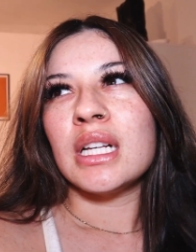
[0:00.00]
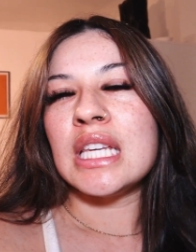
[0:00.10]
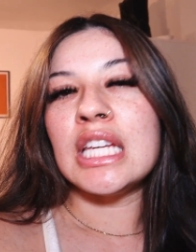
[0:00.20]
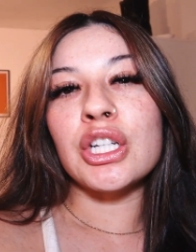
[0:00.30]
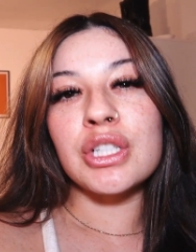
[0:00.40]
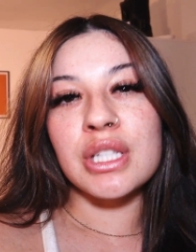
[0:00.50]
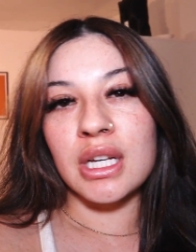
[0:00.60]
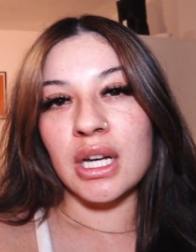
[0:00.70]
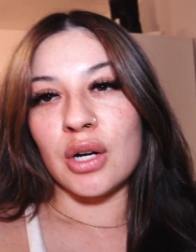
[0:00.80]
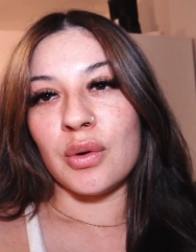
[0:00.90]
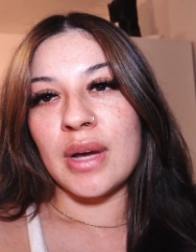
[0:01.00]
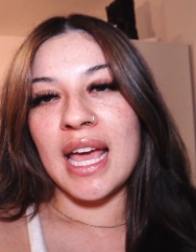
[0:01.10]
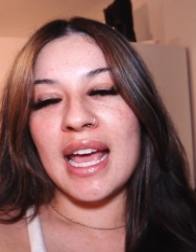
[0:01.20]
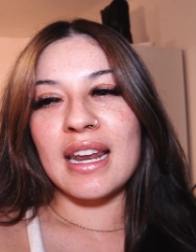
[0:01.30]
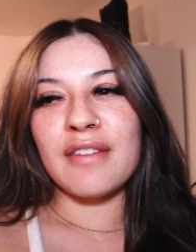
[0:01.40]
years ago,
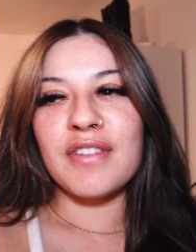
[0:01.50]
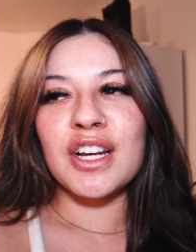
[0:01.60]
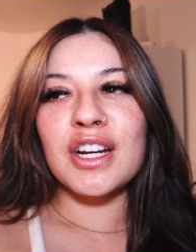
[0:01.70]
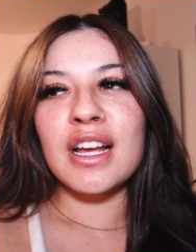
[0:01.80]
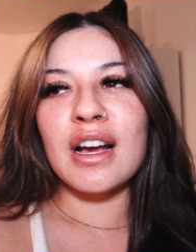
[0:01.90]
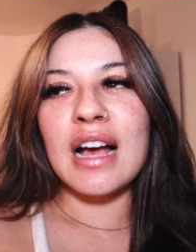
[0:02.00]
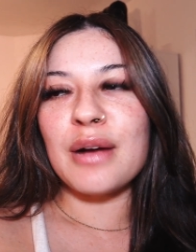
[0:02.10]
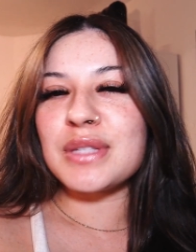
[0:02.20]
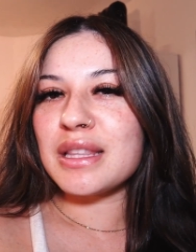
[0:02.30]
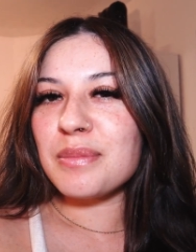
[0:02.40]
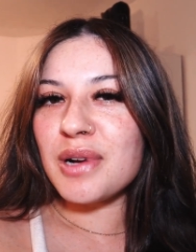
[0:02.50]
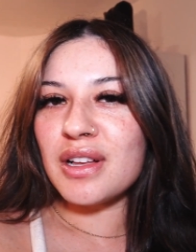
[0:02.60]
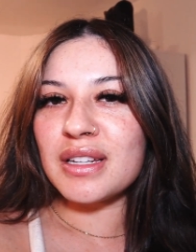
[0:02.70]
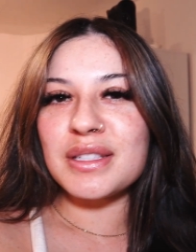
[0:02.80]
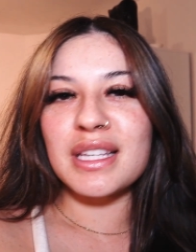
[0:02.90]
and I figured, I was at the mall
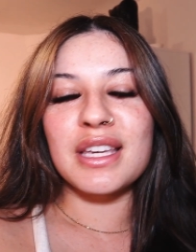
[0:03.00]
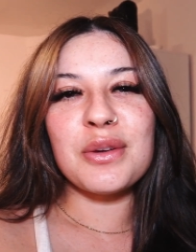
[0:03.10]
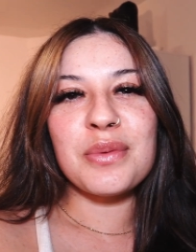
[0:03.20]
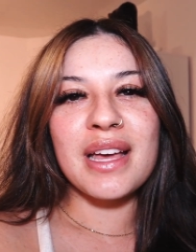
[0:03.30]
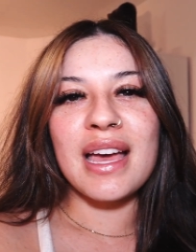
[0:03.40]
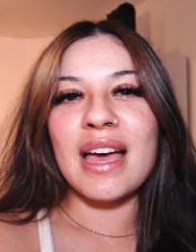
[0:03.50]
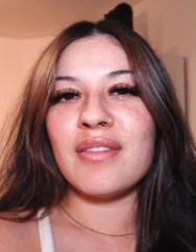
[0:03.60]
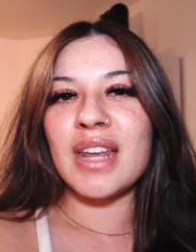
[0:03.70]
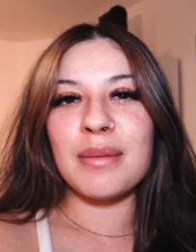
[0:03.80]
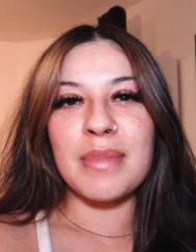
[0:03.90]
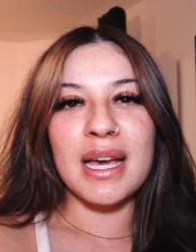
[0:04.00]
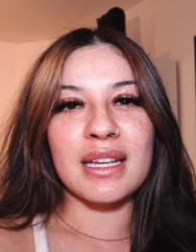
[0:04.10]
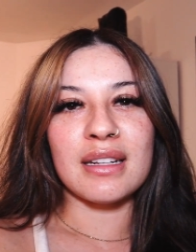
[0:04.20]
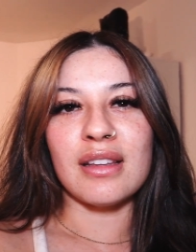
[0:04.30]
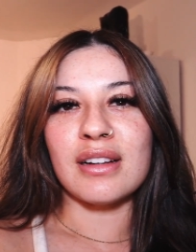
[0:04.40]
and I was like, you know what, I haven't had MAC
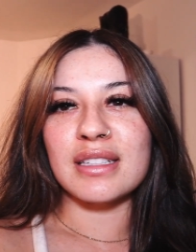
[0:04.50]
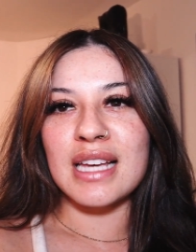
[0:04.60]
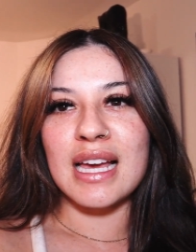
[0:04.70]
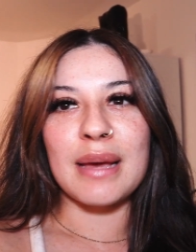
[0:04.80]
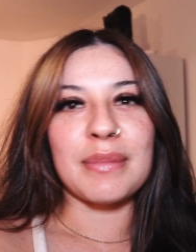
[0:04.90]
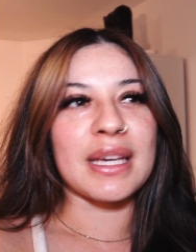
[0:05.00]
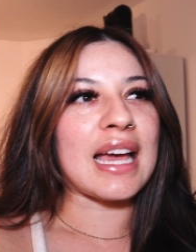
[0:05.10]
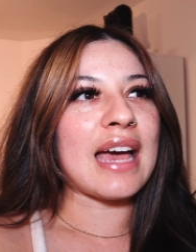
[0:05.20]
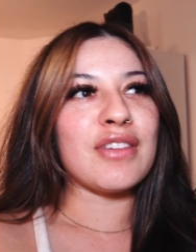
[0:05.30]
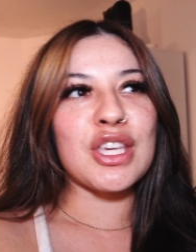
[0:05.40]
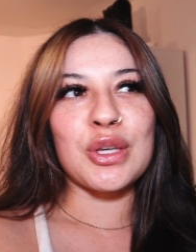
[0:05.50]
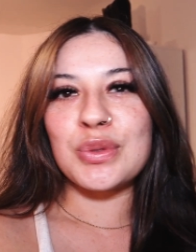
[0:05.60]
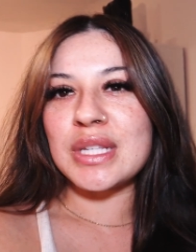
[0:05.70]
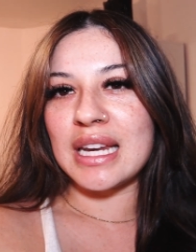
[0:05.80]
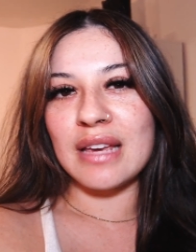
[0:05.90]
in a long time, like I haven't
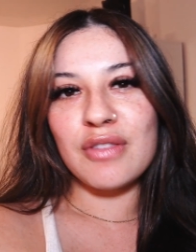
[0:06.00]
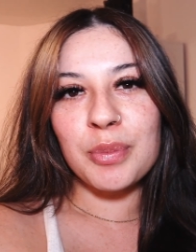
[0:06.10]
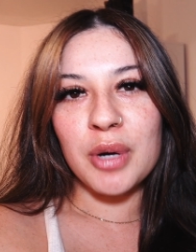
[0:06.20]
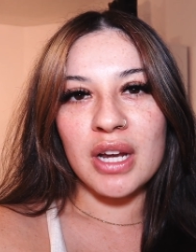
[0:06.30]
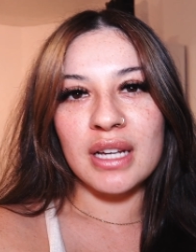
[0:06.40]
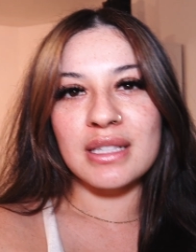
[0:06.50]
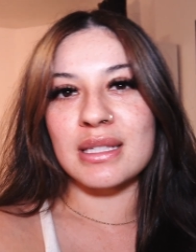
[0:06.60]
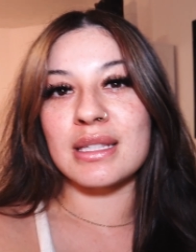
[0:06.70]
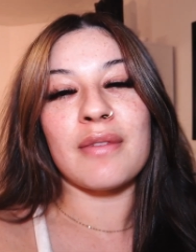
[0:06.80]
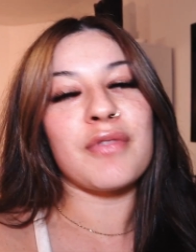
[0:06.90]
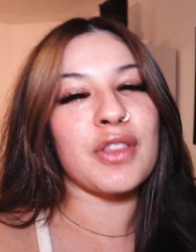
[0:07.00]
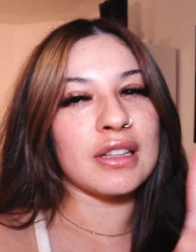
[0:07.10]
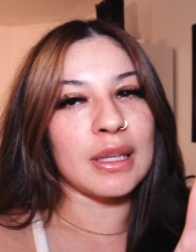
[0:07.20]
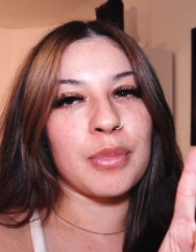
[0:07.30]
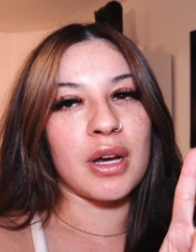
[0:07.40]
used any of their products except for their
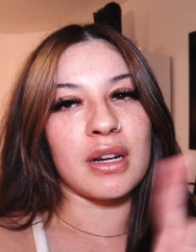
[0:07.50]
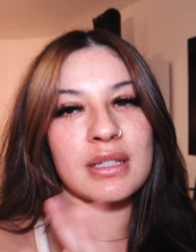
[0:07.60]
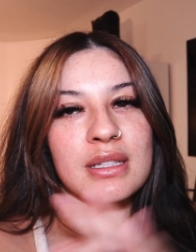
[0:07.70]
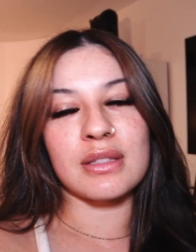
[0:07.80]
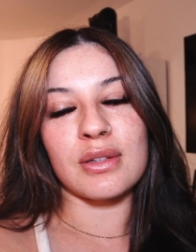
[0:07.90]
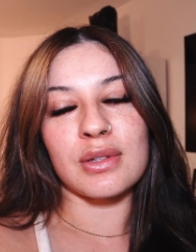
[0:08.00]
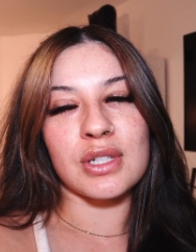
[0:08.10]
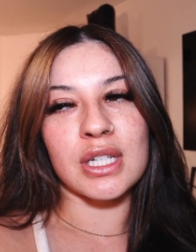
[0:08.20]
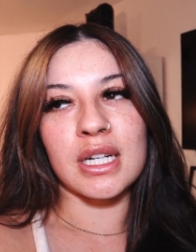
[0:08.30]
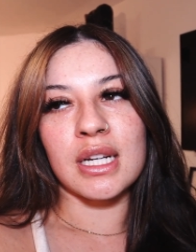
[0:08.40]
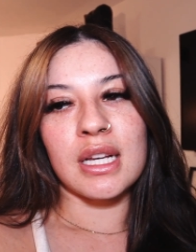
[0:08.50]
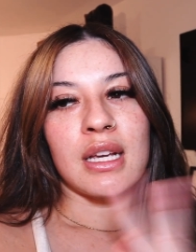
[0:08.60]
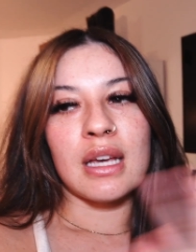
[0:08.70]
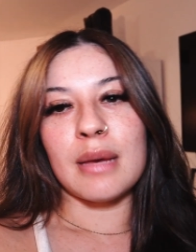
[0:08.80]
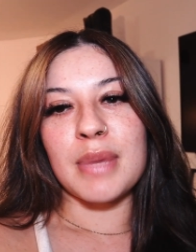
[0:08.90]
lip products because those are
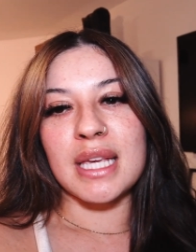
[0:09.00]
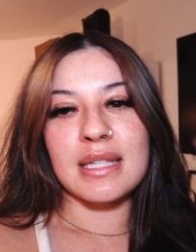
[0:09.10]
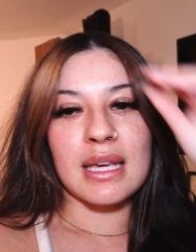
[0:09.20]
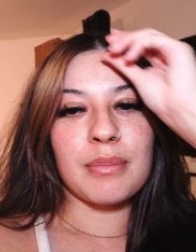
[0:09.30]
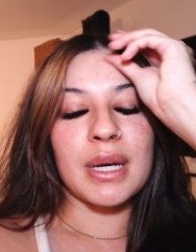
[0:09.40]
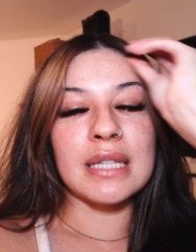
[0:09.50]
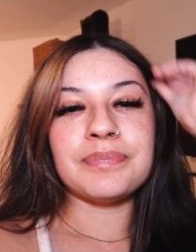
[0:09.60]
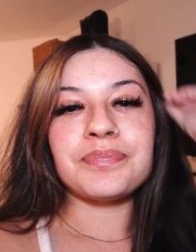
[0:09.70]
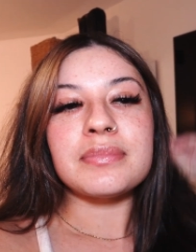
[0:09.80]
amazing, but